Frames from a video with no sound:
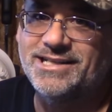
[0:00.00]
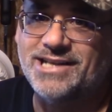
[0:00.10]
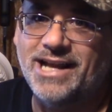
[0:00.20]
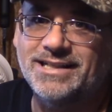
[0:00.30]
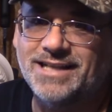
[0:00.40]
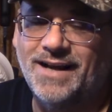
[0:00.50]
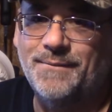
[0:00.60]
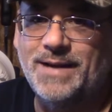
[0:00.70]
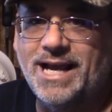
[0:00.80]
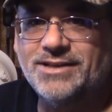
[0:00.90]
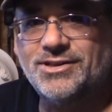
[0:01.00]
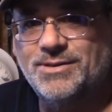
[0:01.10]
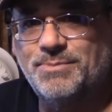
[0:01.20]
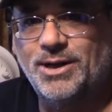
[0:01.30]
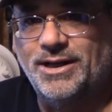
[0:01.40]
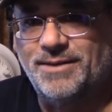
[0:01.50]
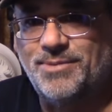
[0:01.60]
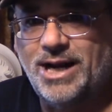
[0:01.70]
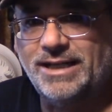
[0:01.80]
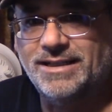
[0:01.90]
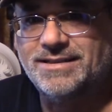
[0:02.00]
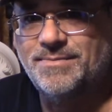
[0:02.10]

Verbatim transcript: design something and actually put it into practice.